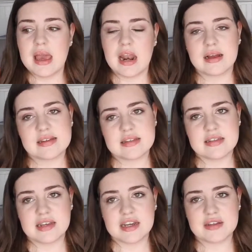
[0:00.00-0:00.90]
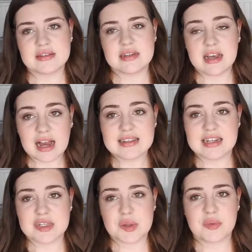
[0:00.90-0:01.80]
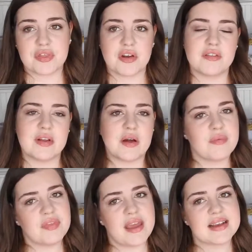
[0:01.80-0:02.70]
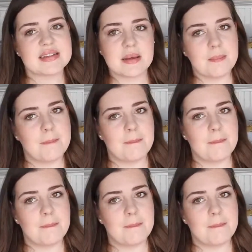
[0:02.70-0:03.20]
And I guess to see you guys next week with another video. Thanks.